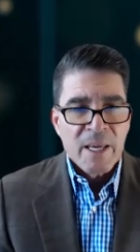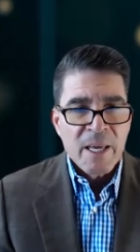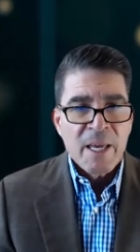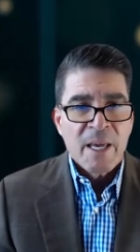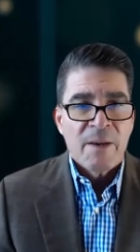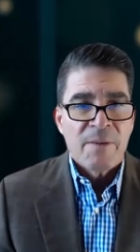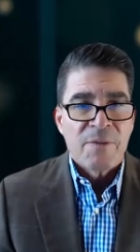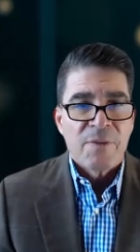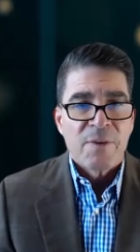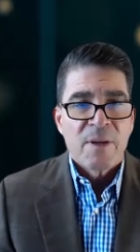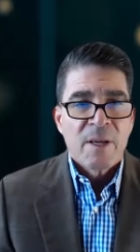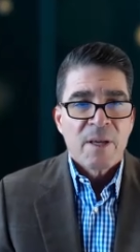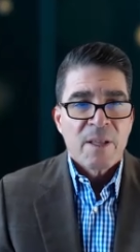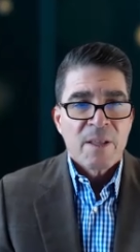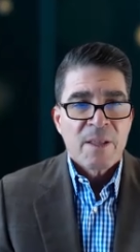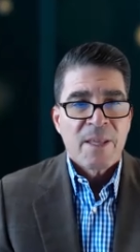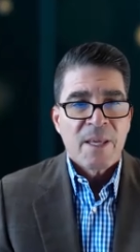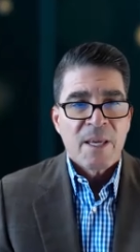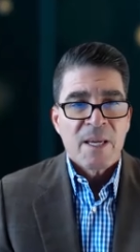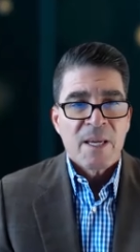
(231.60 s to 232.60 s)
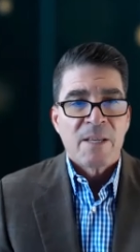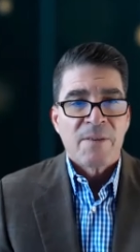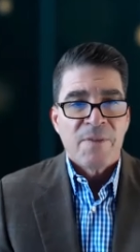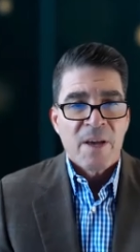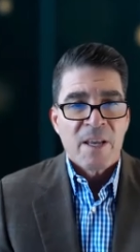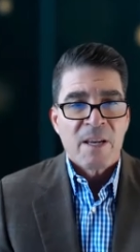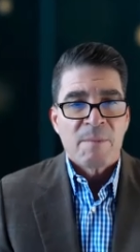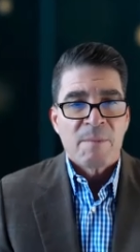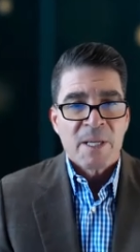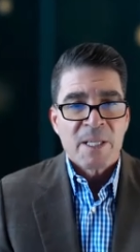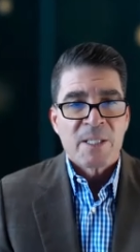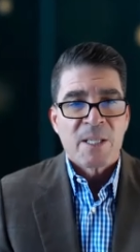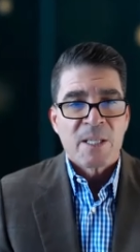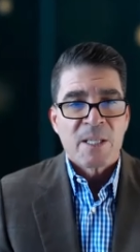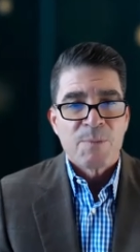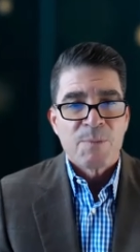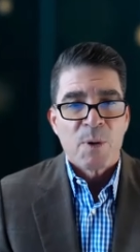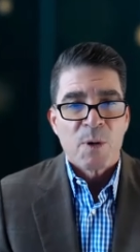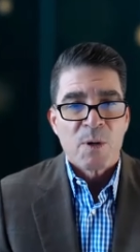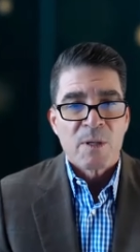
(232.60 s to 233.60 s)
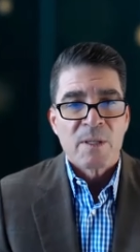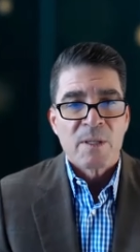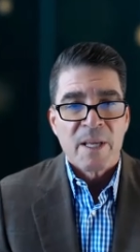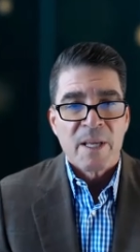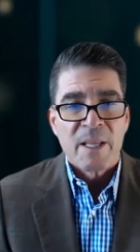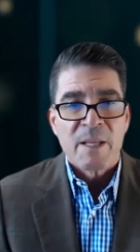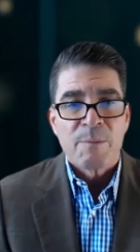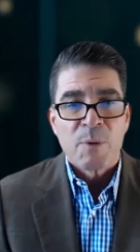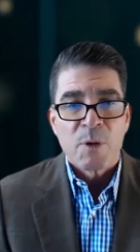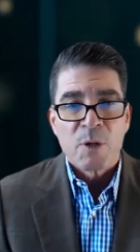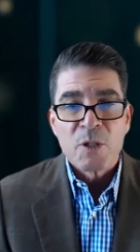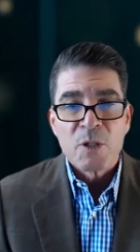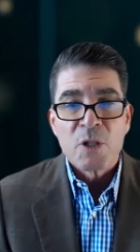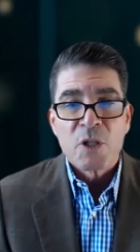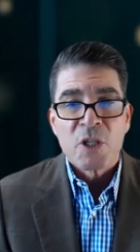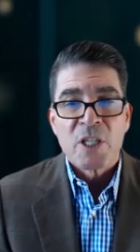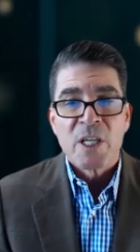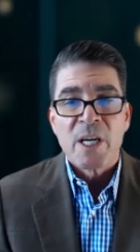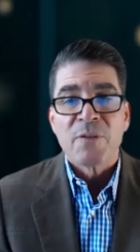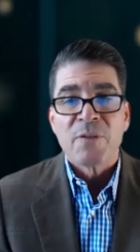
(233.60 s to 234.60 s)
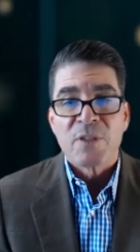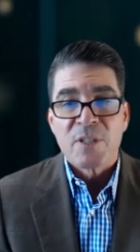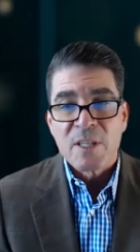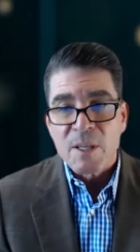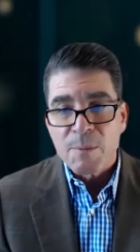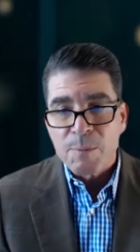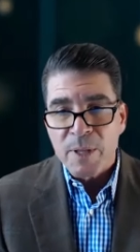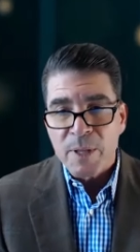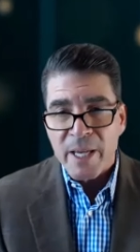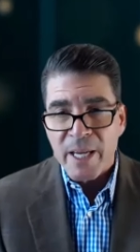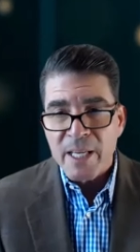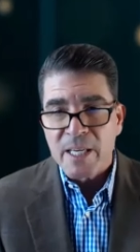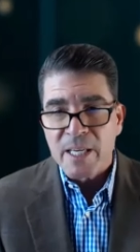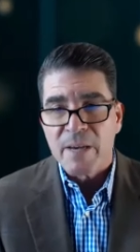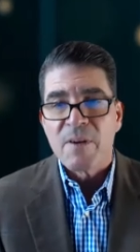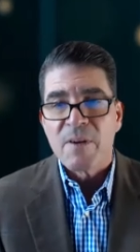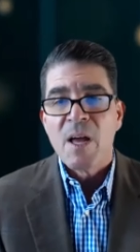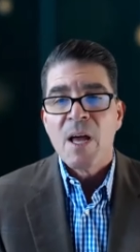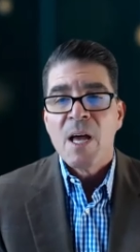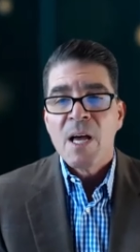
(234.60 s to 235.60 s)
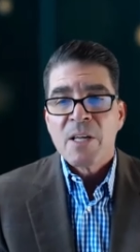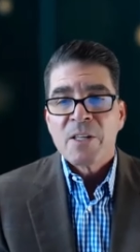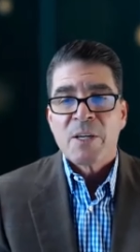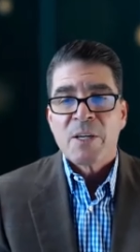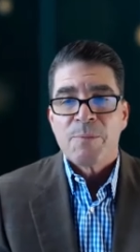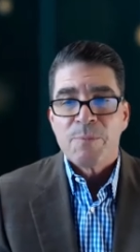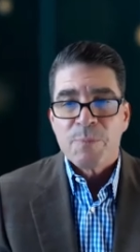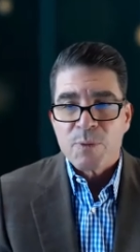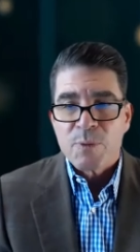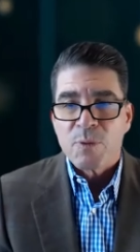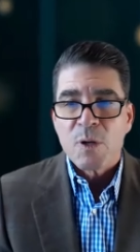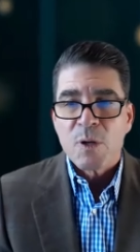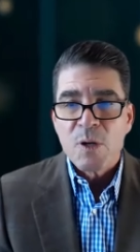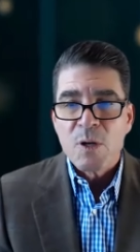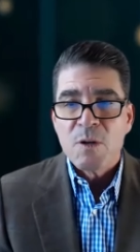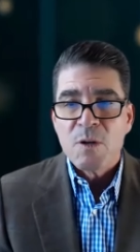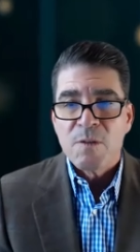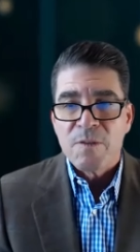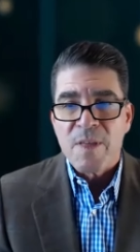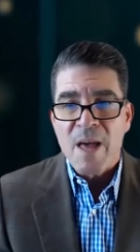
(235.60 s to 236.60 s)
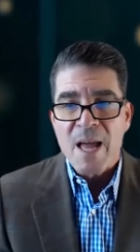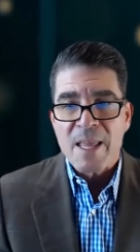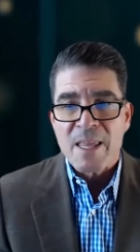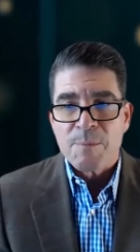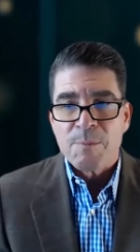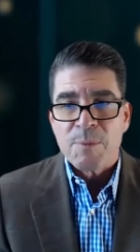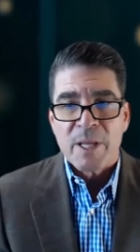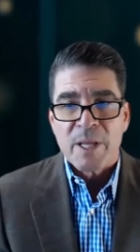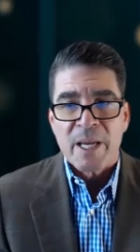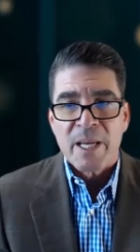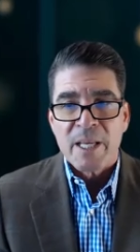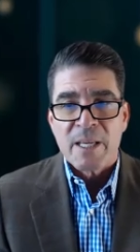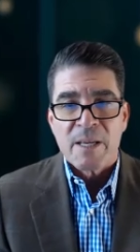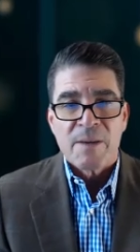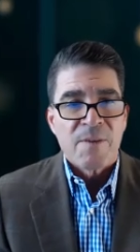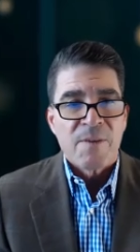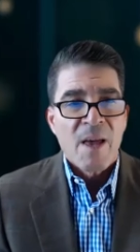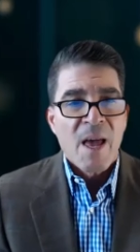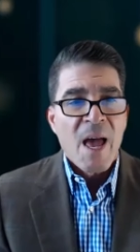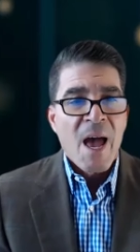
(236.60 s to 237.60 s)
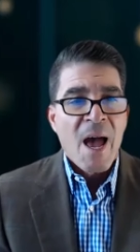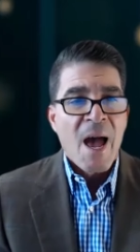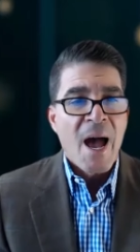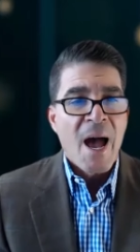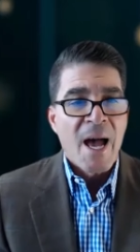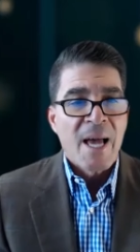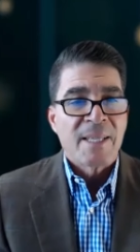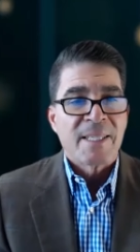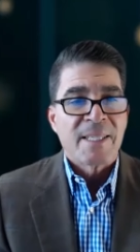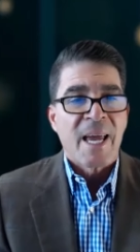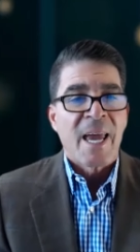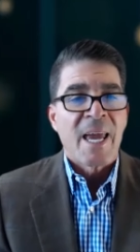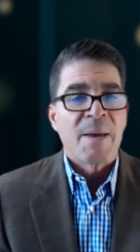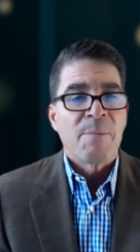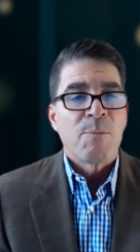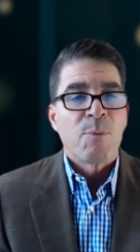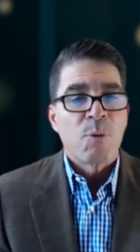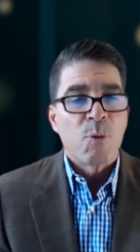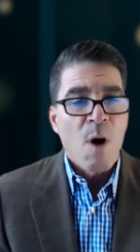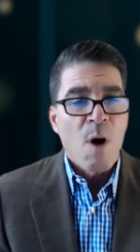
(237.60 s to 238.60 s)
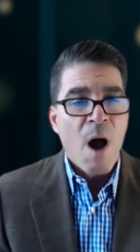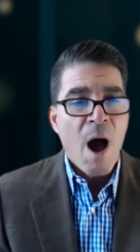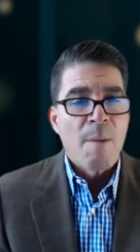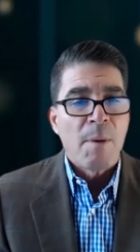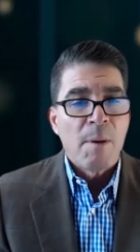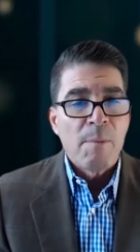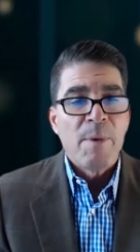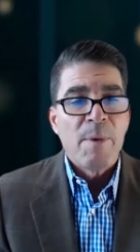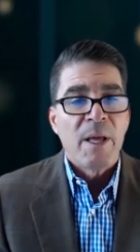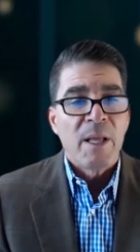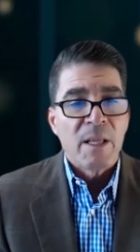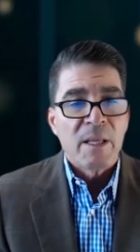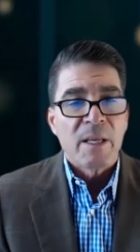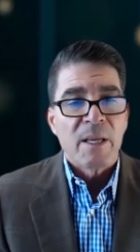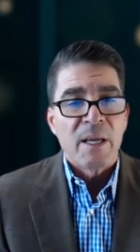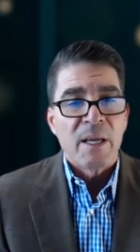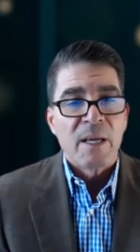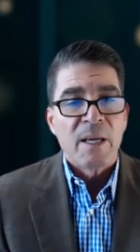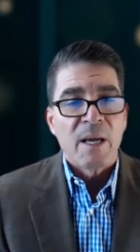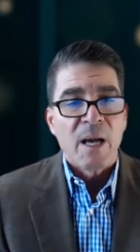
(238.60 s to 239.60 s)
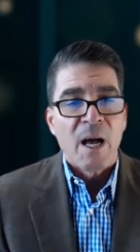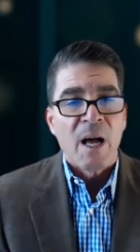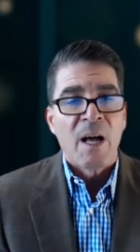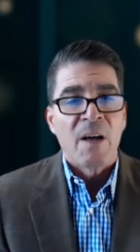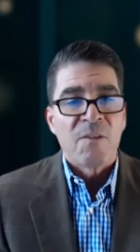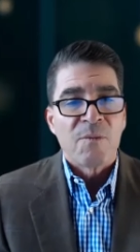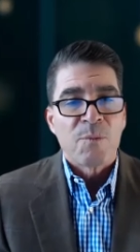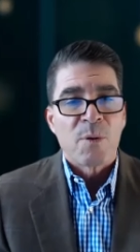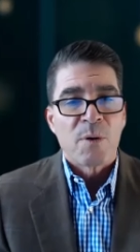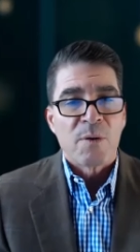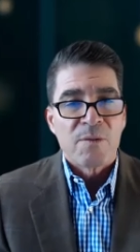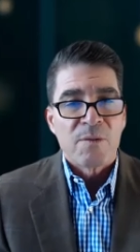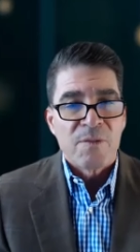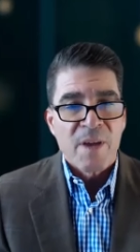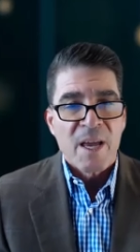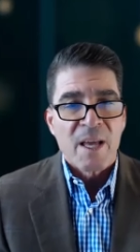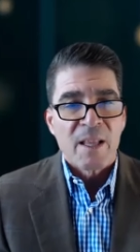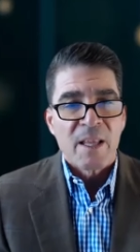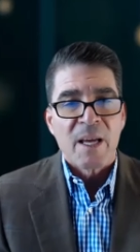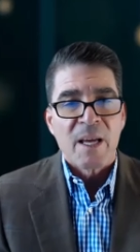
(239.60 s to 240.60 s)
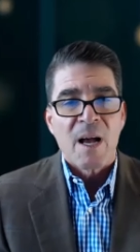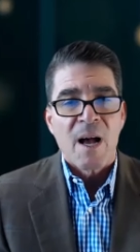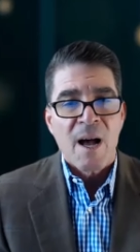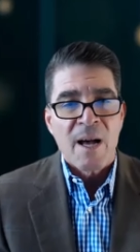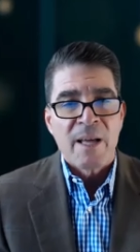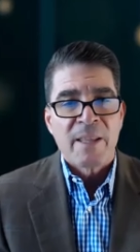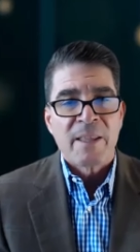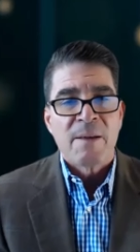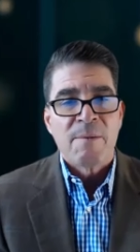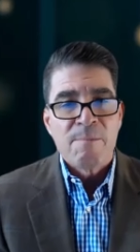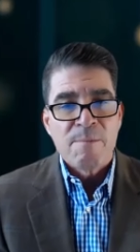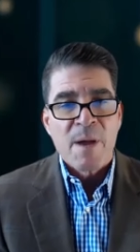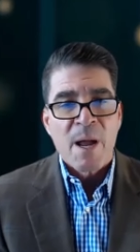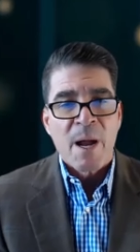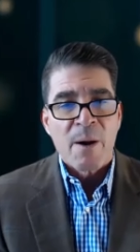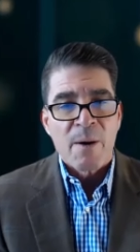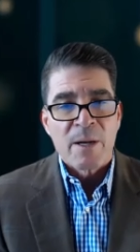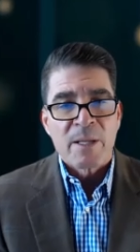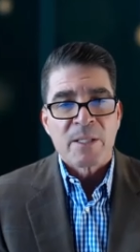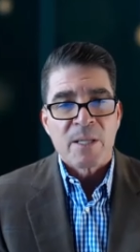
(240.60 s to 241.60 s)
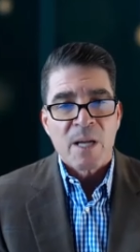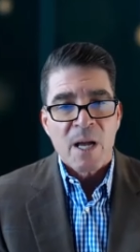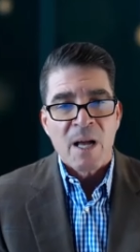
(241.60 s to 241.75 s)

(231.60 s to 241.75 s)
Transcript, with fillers: If the defendant meets this burden, then the burden shifts to the plaintiff to prove that the plaintiff has a probability of prevailing on the merits